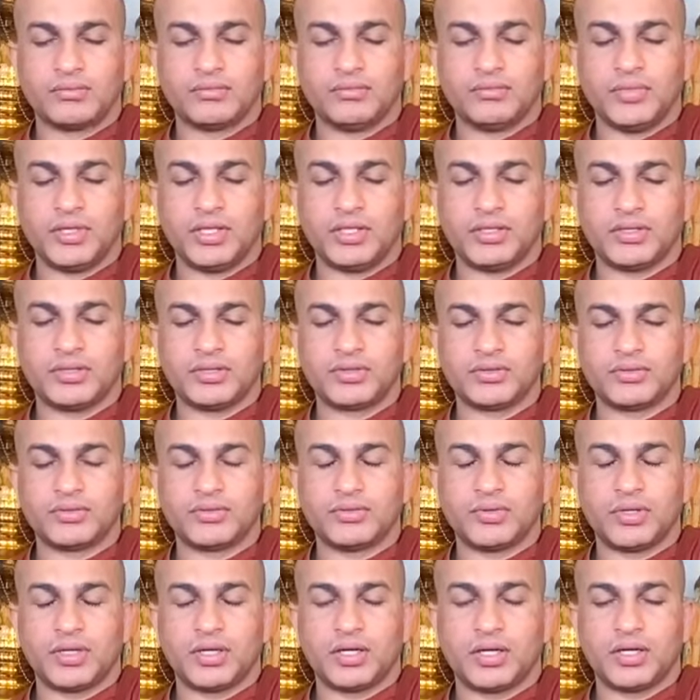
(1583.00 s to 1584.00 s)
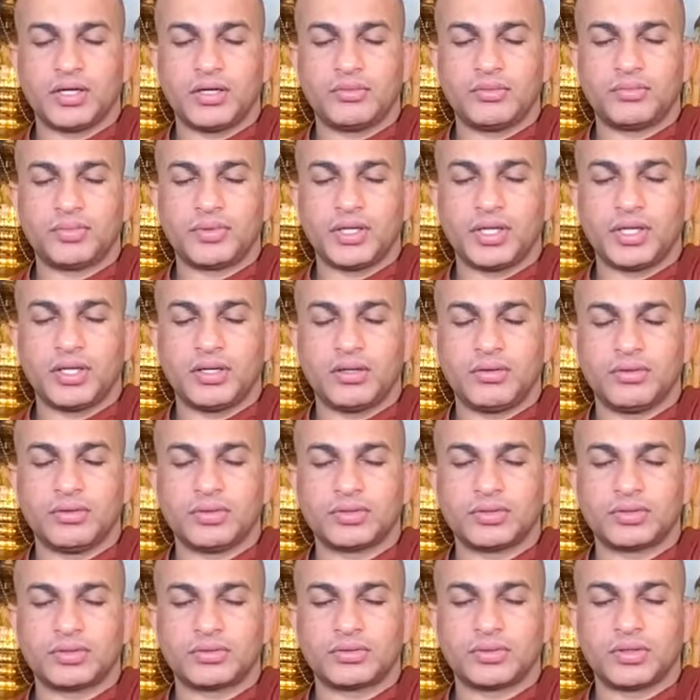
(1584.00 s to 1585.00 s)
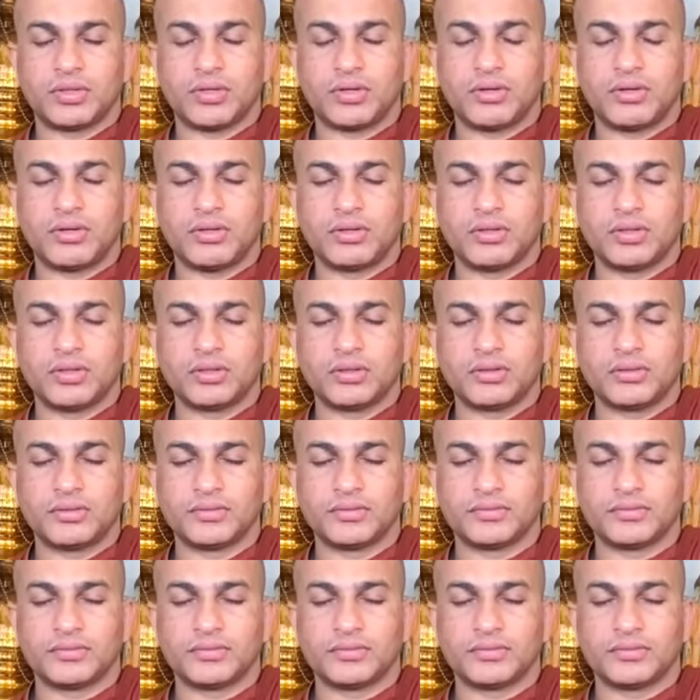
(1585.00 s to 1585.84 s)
Being suave, prelo strong,